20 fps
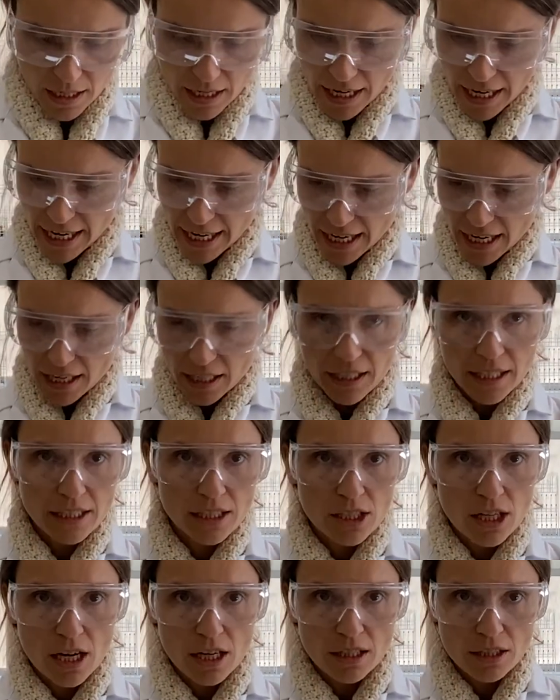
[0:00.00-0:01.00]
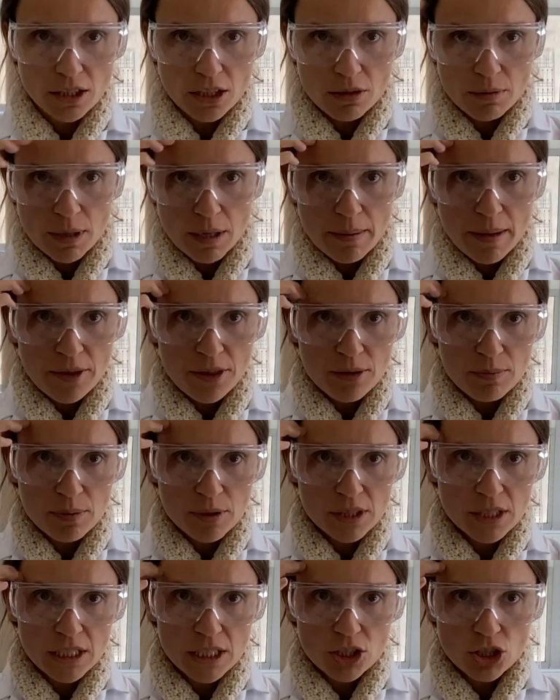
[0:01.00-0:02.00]
And let's talk a little bit about the
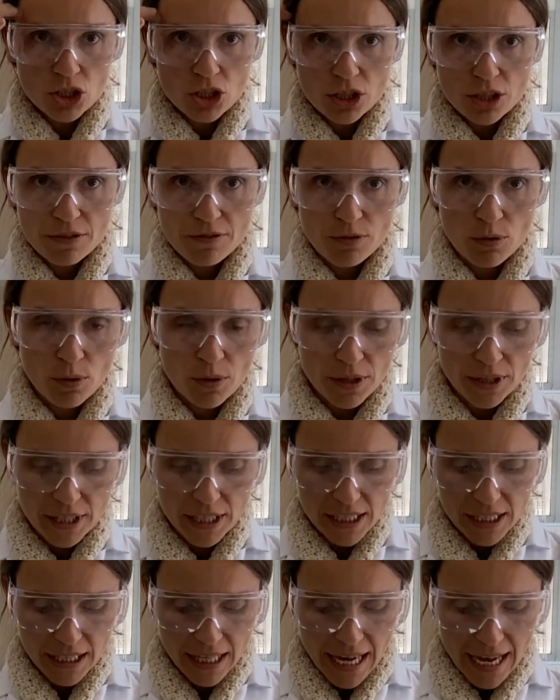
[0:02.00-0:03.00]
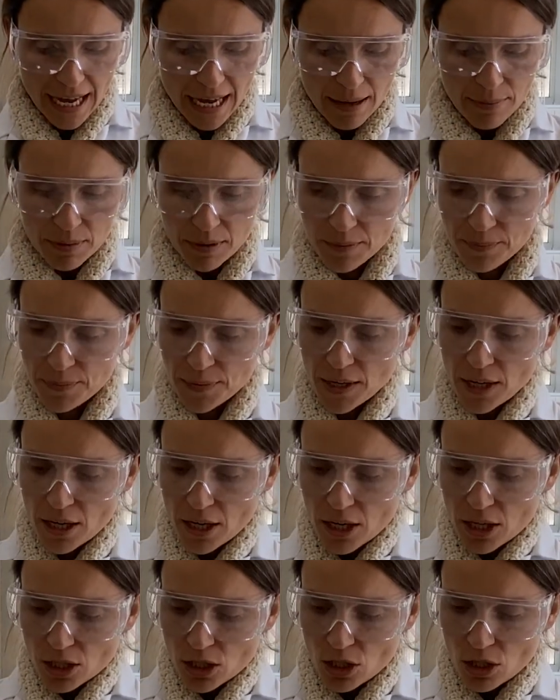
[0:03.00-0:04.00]
procedure for this lab.
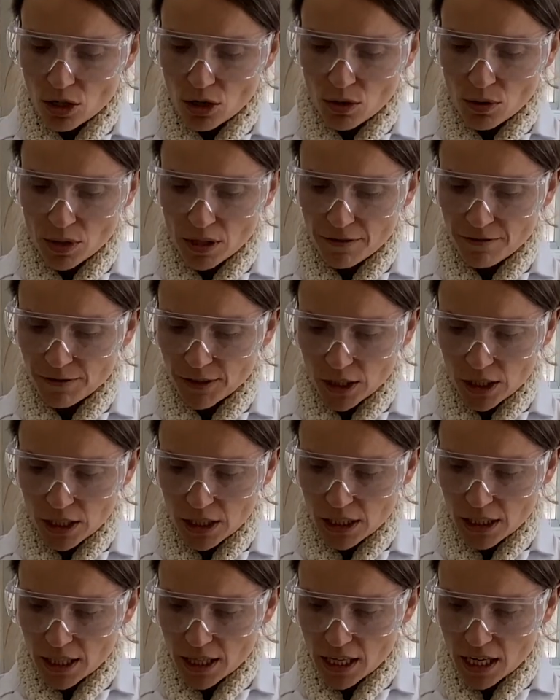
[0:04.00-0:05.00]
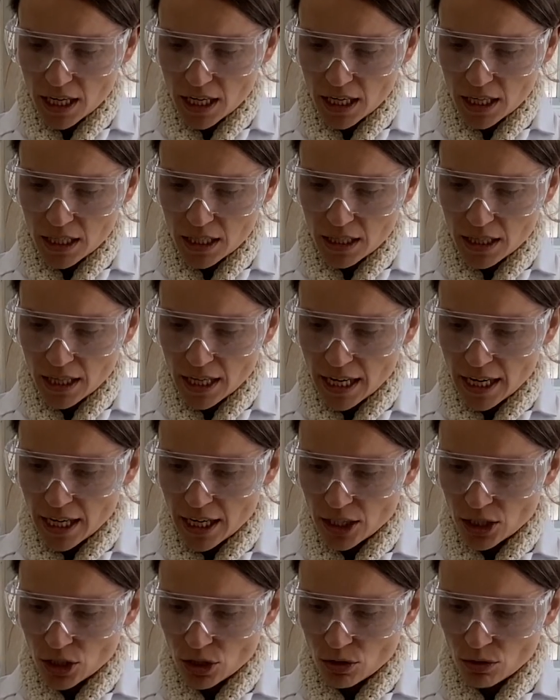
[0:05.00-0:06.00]
So the first thing
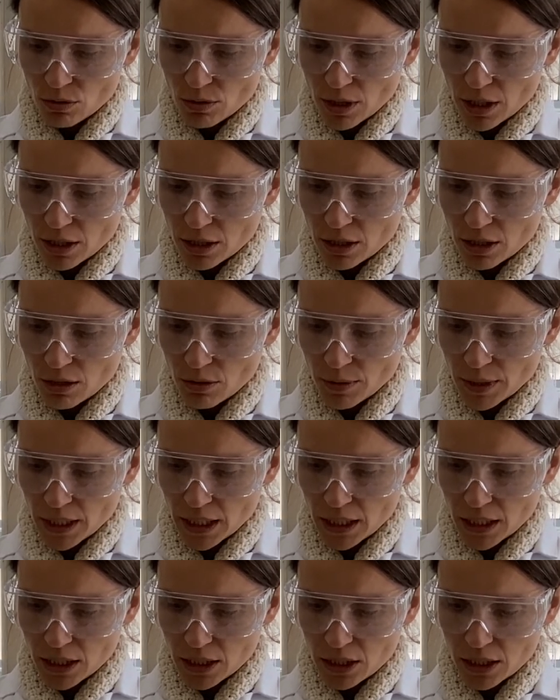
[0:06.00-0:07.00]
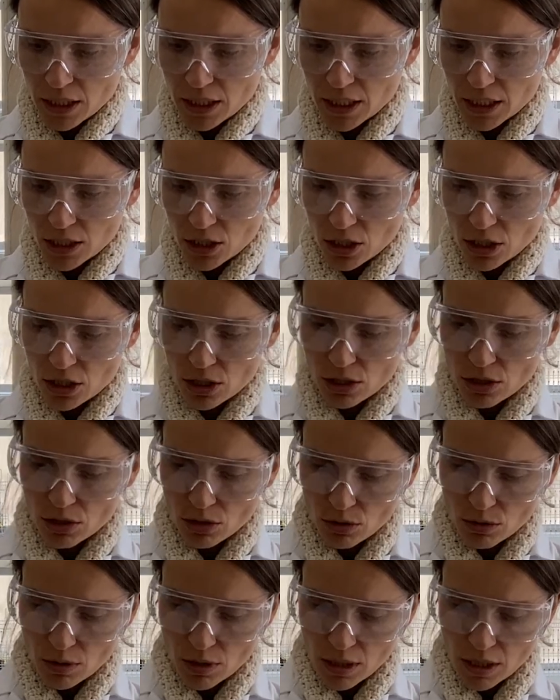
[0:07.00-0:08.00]
that you are going to need to
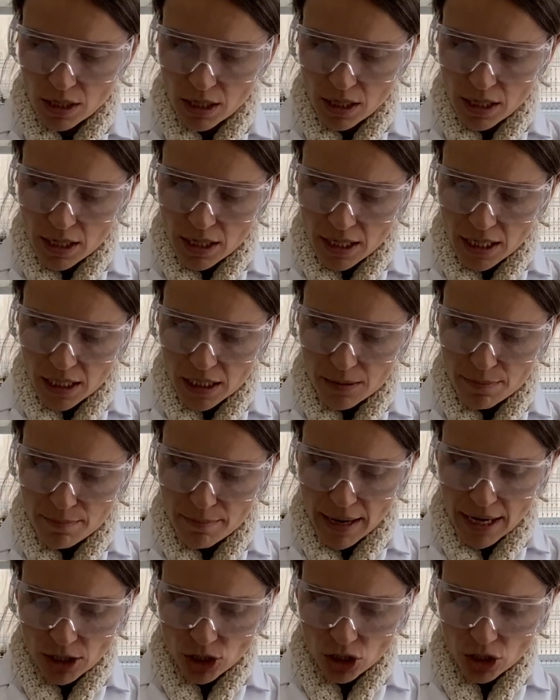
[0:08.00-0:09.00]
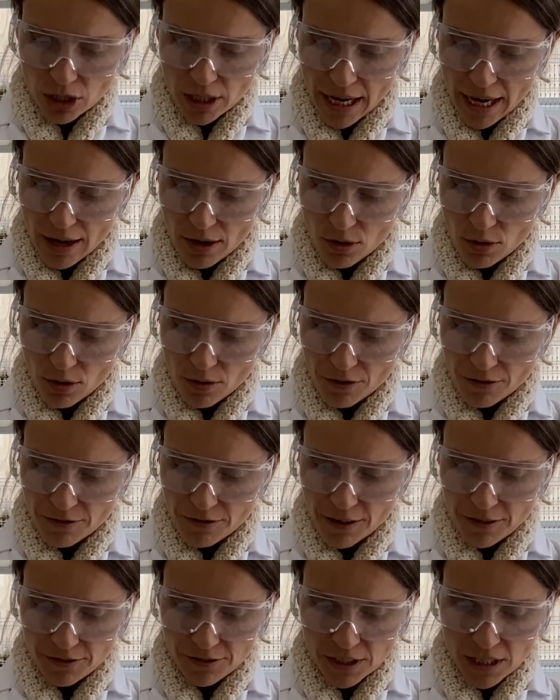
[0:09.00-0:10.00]
do is measure out
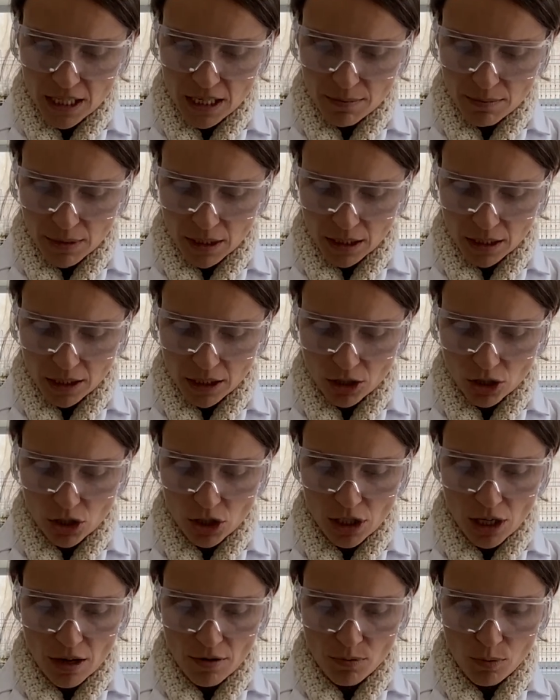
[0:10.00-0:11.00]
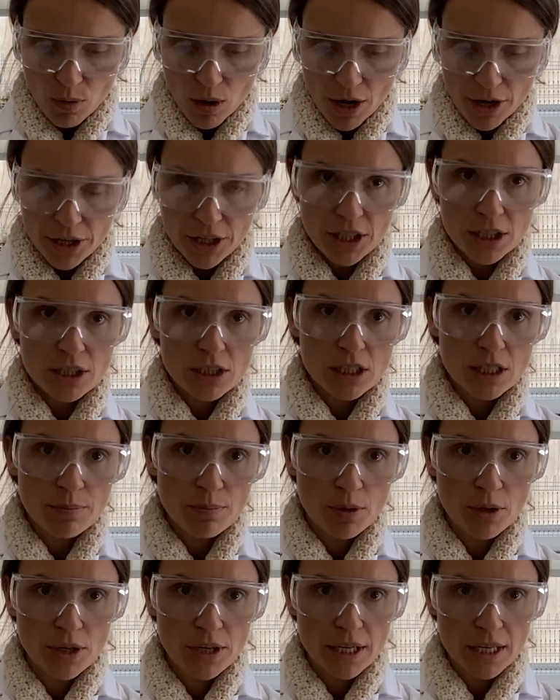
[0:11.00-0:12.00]
50 milliliters of water to
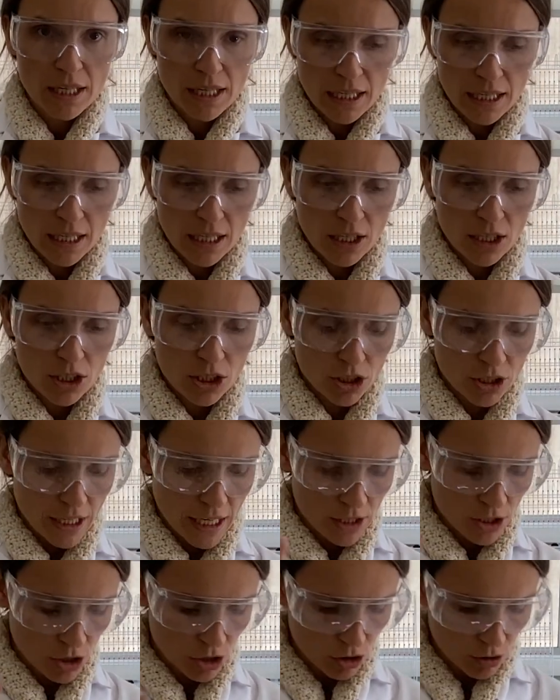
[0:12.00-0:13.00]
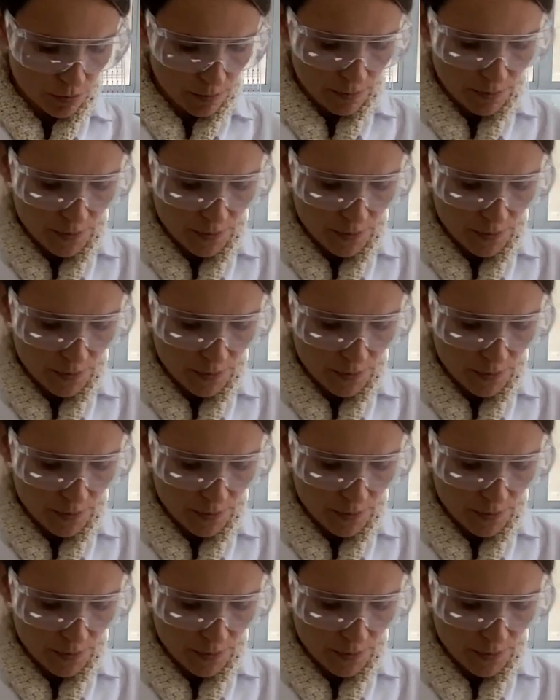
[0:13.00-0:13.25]
put in your test tube.